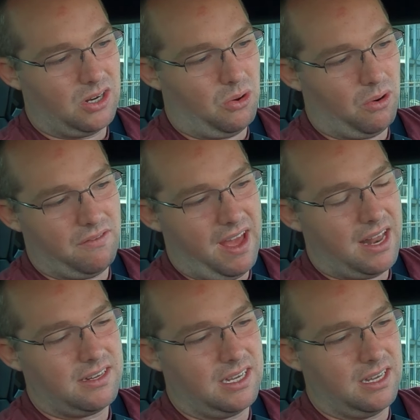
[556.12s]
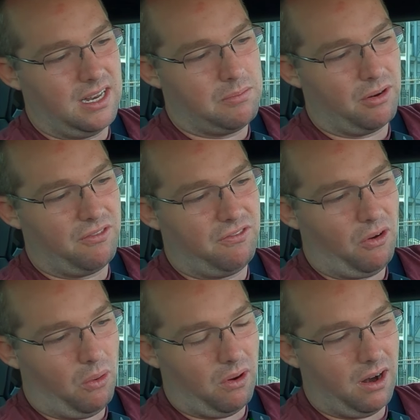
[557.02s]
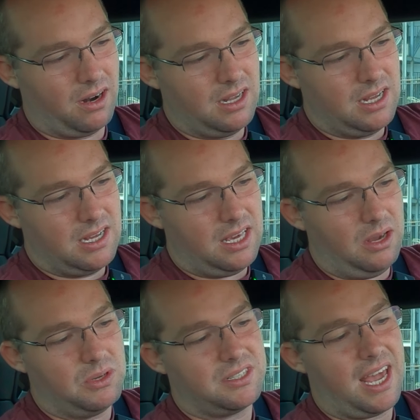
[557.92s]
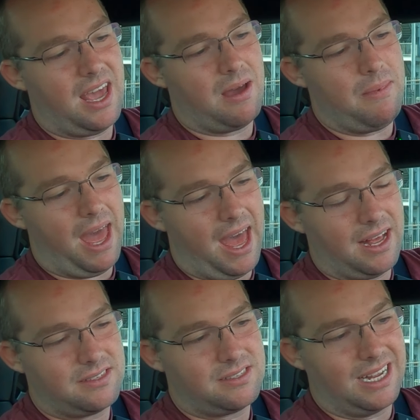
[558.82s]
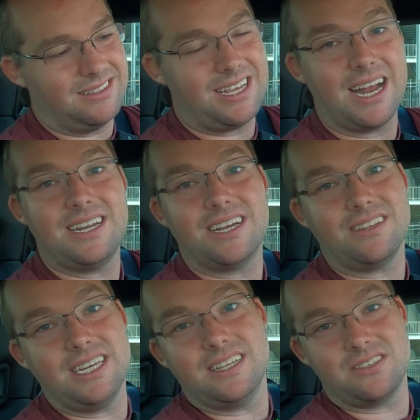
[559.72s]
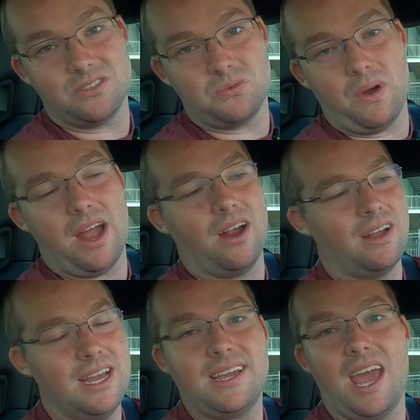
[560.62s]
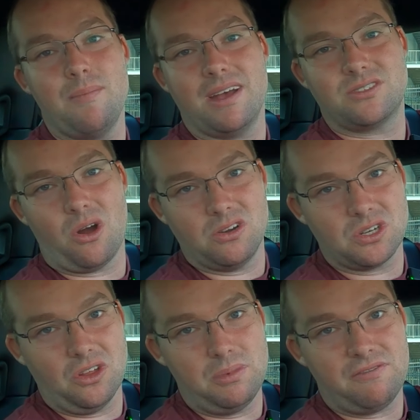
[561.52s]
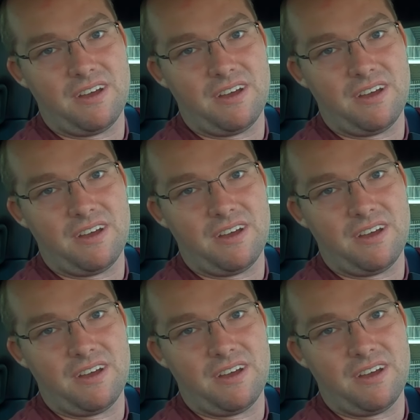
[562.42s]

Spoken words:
Corvette number 4, he was Cam S, and technically this is where Cam S cars are a little bit